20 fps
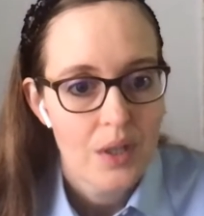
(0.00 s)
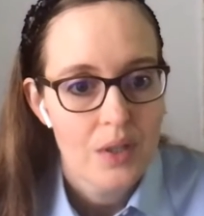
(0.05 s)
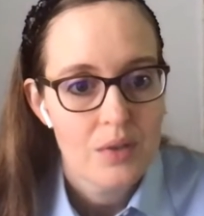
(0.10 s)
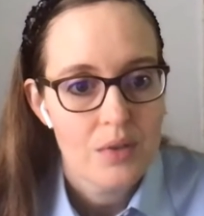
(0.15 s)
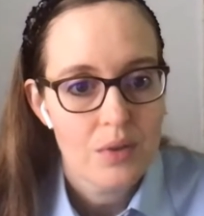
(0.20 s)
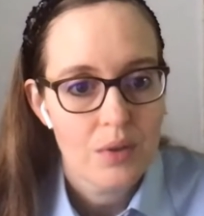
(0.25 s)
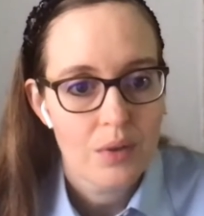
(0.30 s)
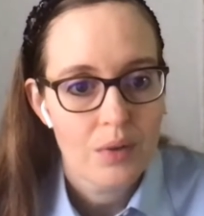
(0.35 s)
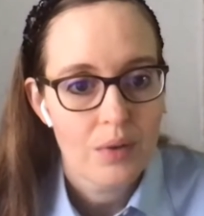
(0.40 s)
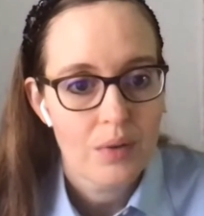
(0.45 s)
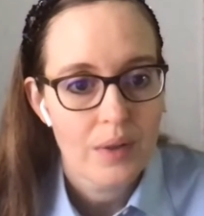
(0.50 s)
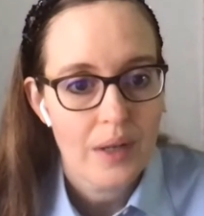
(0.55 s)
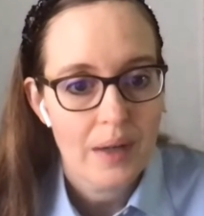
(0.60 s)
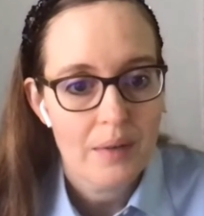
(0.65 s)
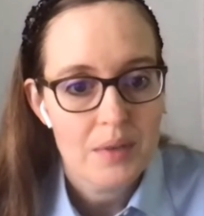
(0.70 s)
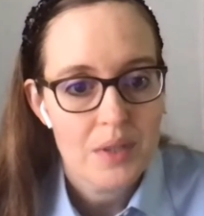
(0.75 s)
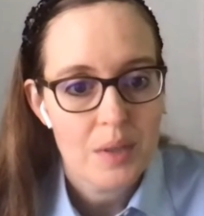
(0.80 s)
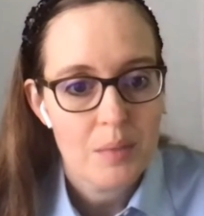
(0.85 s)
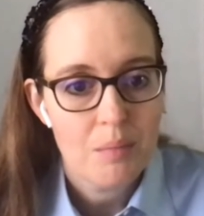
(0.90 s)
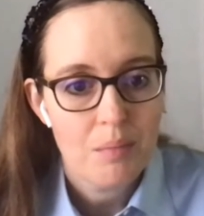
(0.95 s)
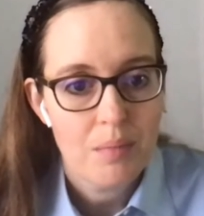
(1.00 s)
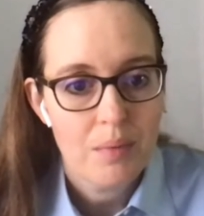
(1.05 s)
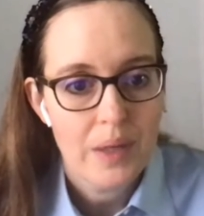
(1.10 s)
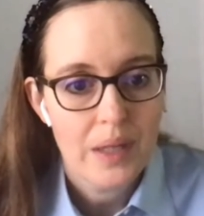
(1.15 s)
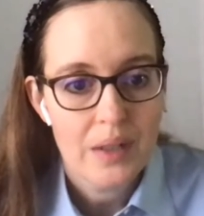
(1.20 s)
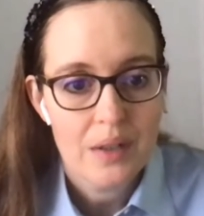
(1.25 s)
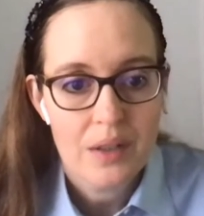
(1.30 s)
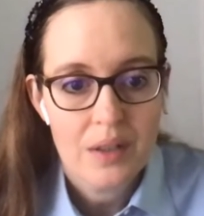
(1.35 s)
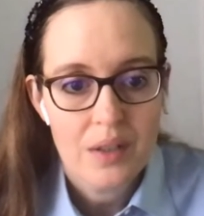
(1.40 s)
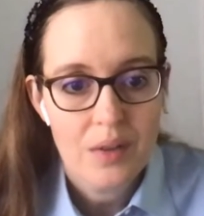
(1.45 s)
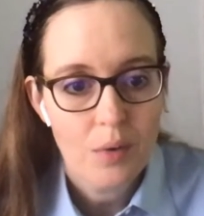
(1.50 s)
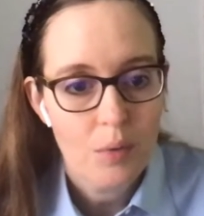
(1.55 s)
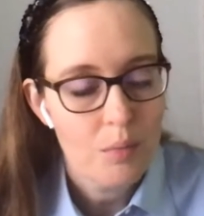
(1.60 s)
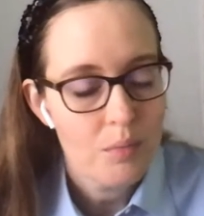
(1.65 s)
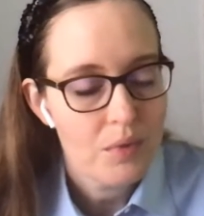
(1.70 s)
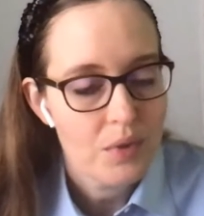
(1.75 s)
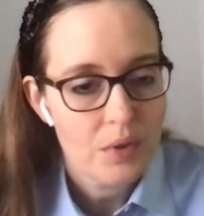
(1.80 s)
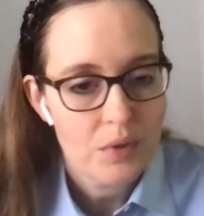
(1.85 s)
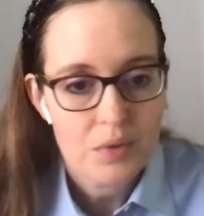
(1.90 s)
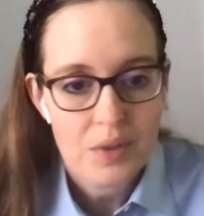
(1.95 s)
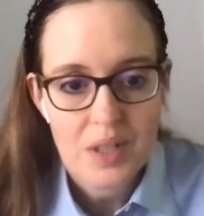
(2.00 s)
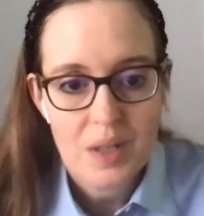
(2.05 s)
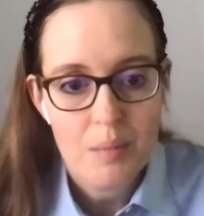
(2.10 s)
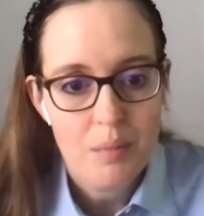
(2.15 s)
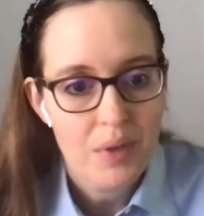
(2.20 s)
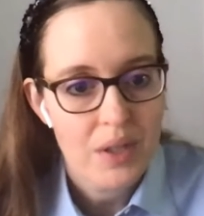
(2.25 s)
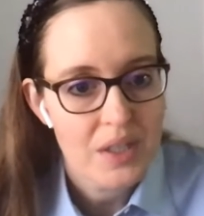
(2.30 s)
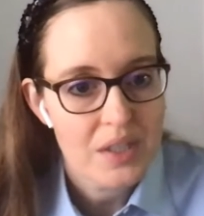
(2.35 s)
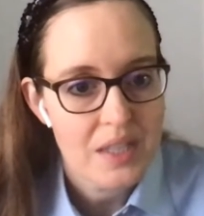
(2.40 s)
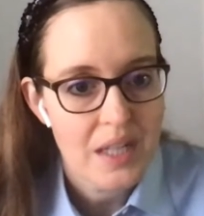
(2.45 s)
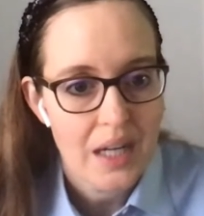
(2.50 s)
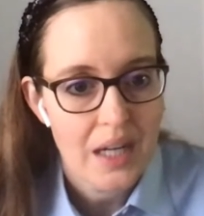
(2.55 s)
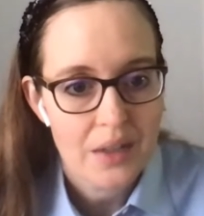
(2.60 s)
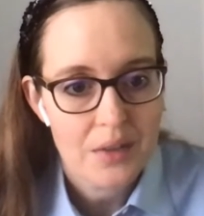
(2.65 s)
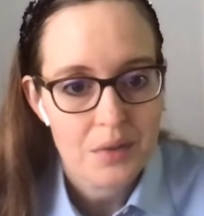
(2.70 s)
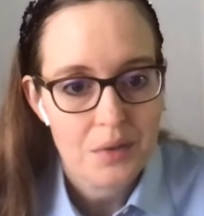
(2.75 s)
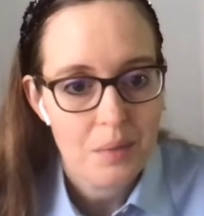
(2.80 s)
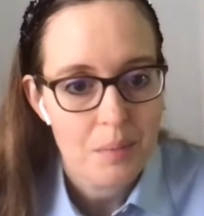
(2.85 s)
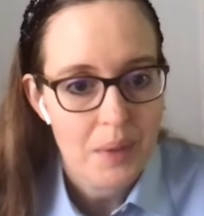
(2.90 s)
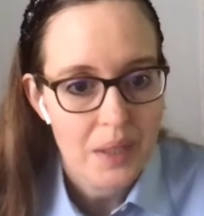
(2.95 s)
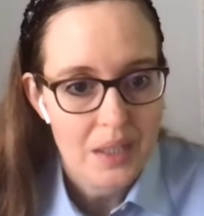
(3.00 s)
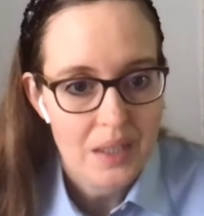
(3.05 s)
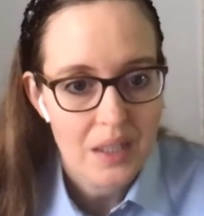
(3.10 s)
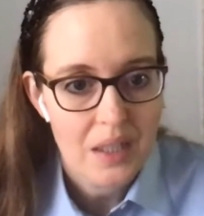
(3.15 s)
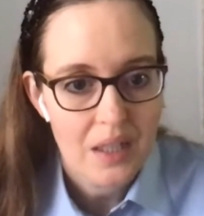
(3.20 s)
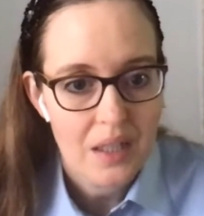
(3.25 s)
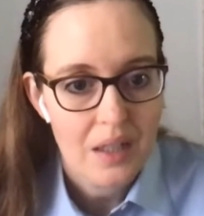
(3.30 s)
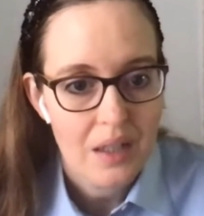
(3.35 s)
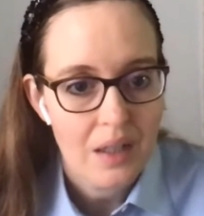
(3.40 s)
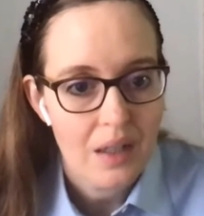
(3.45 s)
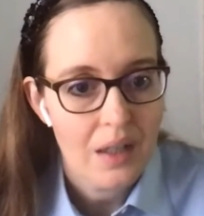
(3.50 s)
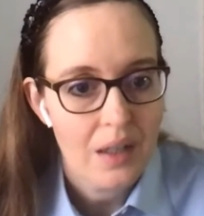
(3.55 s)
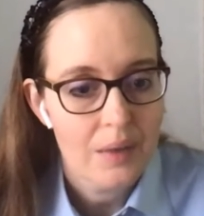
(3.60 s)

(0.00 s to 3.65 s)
So I would say, and don't try to bring snacks or a picnic.